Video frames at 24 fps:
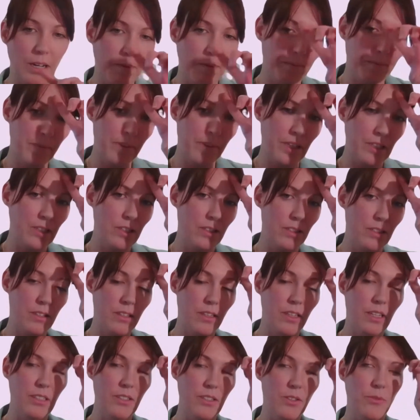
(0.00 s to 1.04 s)
Yeah,
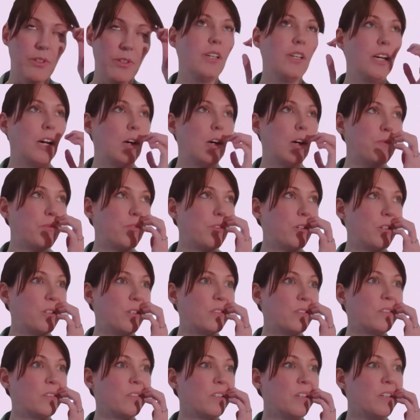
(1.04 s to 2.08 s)
that's really
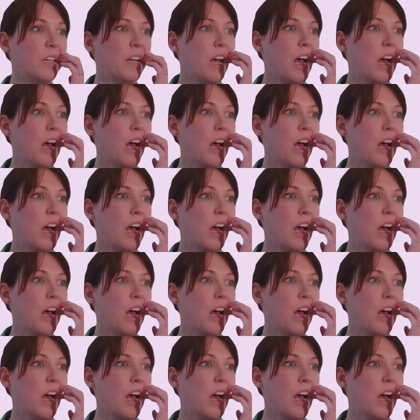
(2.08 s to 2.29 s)
helpful.